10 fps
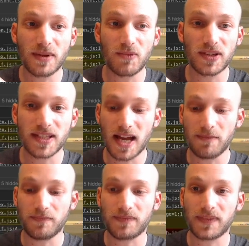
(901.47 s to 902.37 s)
one more time.
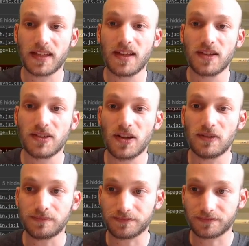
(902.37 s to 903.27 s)
So
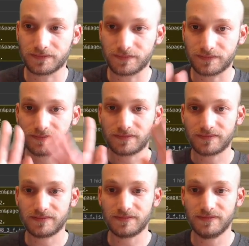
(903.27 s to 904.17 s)

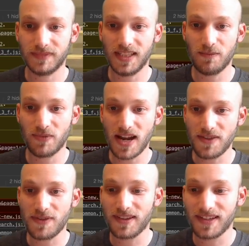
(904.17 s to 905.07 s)
deep breath.
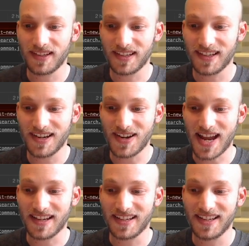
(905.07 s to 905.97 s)
Okay.
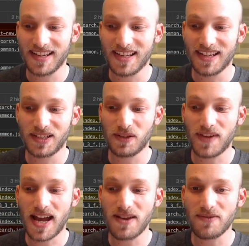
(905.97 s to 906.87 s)
So if
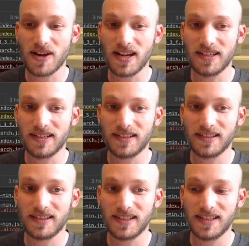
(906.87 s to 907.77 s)
I run,
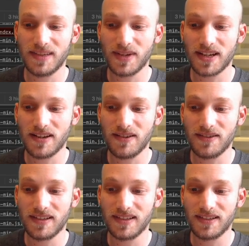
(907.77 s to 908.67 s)
here we go.
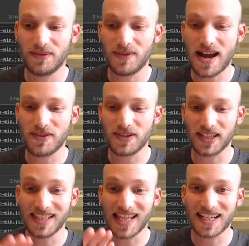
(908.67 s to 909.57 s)
Wow, there's a
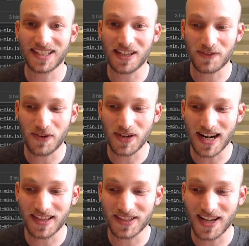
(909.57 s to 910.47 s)
lot of stuff going
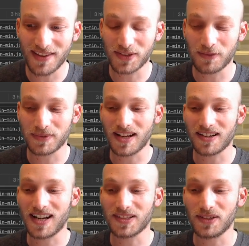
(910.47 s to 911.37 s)
on in this JavaScript
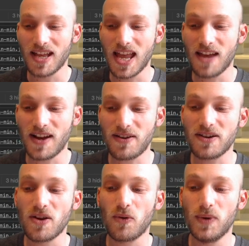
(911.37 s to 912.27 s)
console. If I run
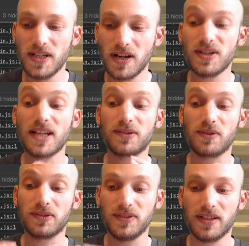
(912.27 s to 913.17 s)

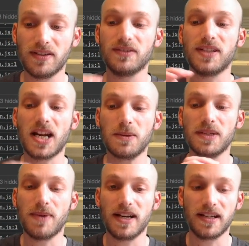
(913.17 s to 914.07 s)
window.scroll to 0,
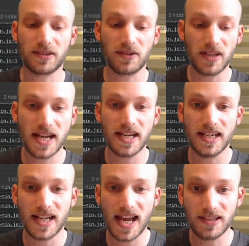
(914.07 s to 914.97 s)
document.body.scroll height,
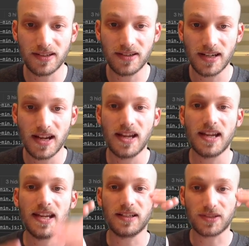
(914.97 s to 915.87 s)
hit enter,
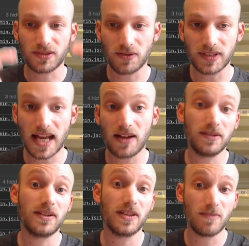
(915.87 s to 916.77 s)
it'll scroll
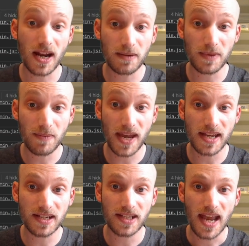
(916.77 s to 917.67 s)
down to the bottom of the
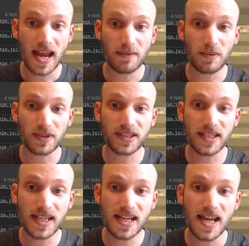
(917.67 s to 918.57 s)
page. And what we'll
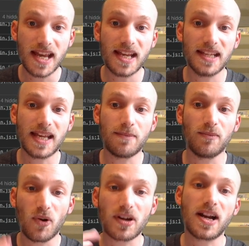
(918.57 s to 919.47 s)
see is that
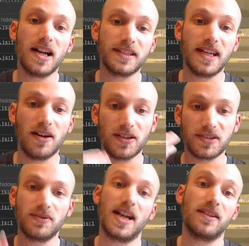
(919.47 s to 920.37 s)
more content
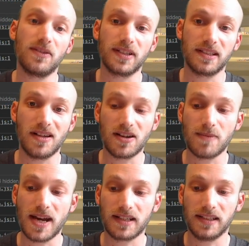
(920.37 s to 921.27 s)
also got loaded in
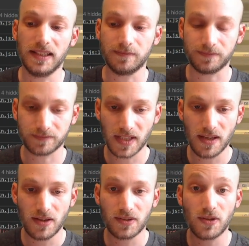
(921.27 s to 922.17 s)
automatically.
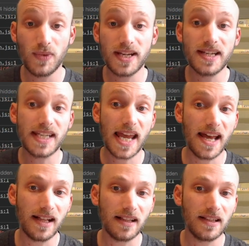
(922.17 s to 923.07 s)
So we can
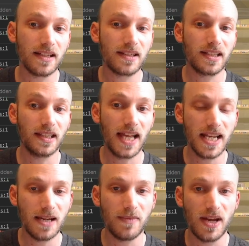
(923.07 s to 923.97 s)
tell
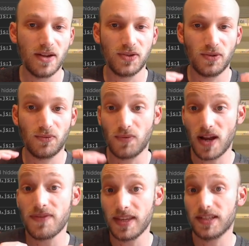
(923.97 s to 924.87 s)
Selenium to
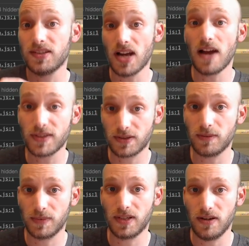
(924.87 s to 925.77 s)
run this
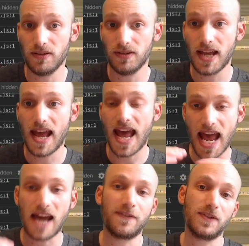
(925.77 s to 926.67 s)
JavaScript code
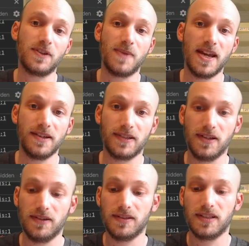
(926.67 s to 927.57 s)
after the page
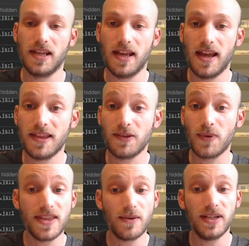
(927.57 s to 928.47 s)
loads. And the
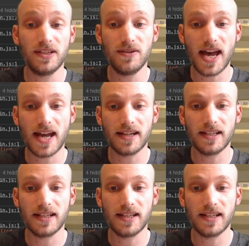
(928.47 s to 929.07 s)
way that we do that